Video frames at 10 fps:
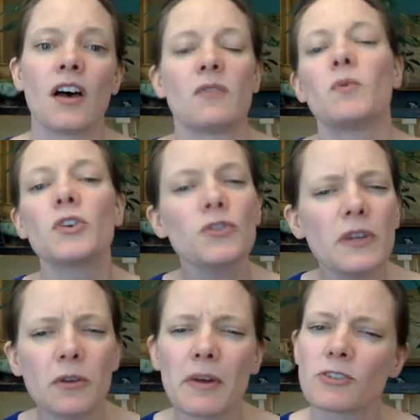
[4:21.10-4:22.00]
When you're
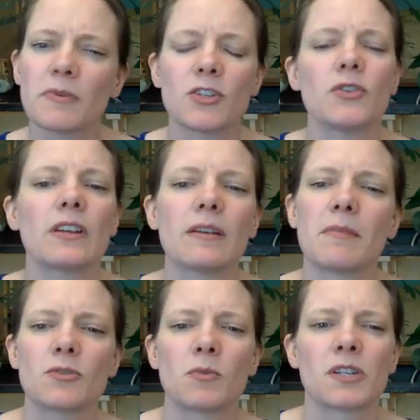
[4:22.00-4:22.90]
doing your measurements, you can get
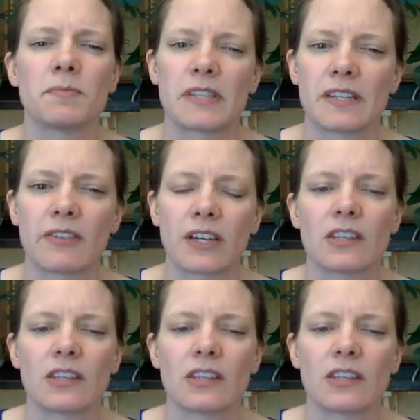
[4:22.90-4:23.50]
much more specific